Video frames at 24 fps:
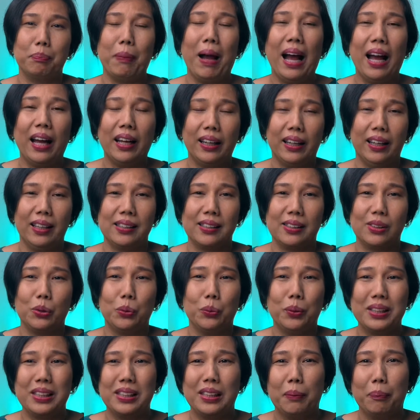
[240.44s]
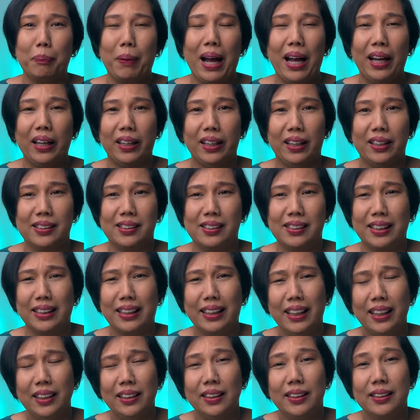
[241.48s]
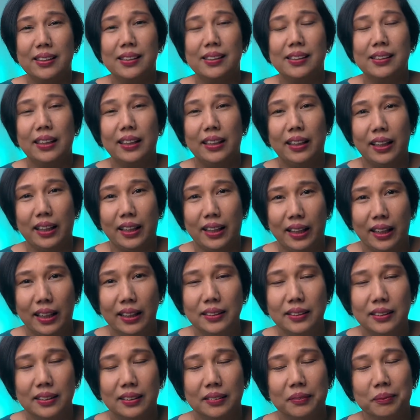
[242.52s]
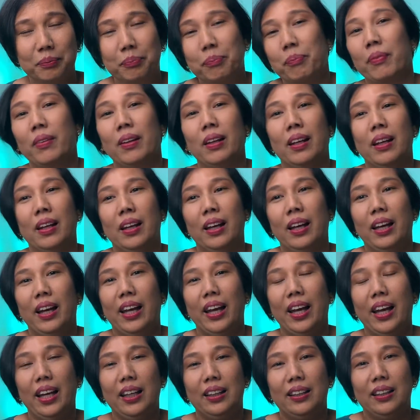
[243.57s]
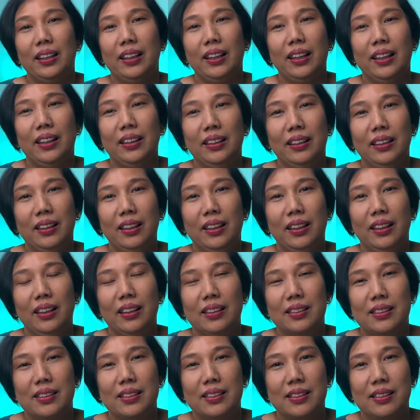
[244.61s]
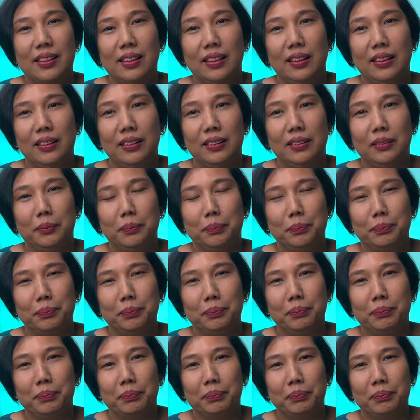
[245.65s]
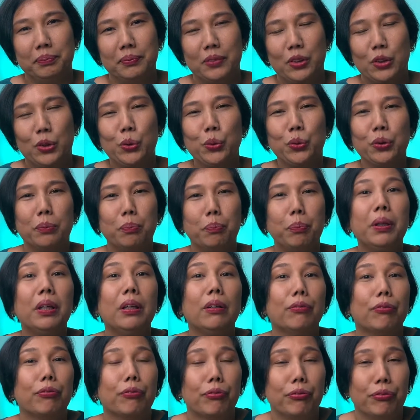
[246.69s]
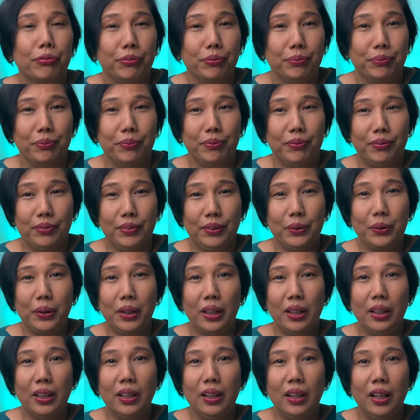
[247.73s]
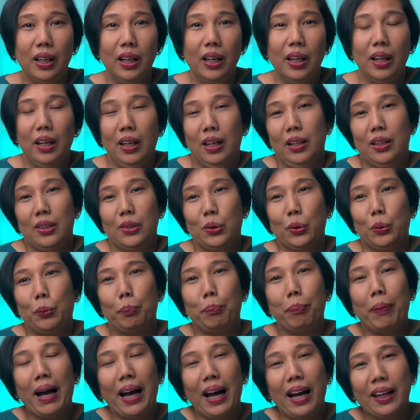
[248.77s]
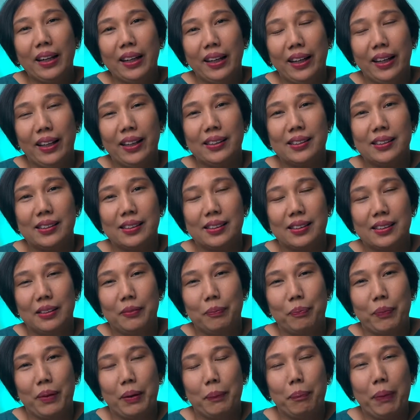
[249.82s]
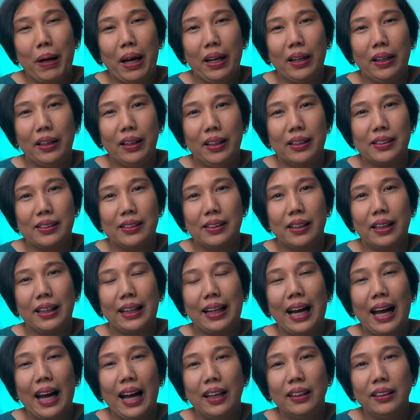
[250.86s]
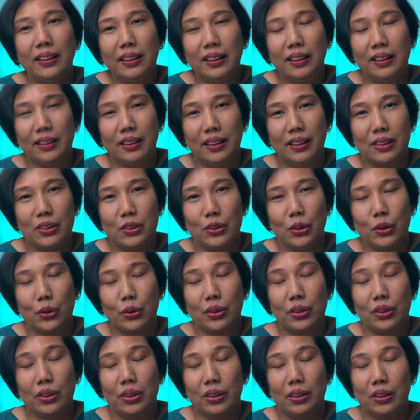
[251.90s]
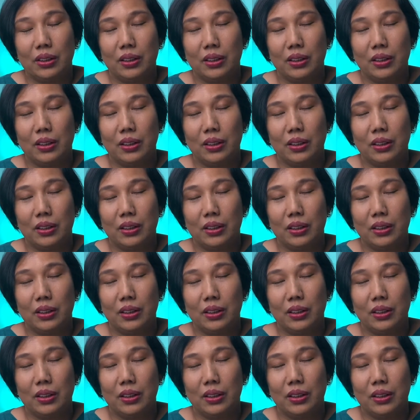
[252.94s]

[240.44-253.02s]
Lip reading: pares. So what's the pares? Again, it's sinangag, and then it's stewed beef. Okay, so pares, the kanin is your,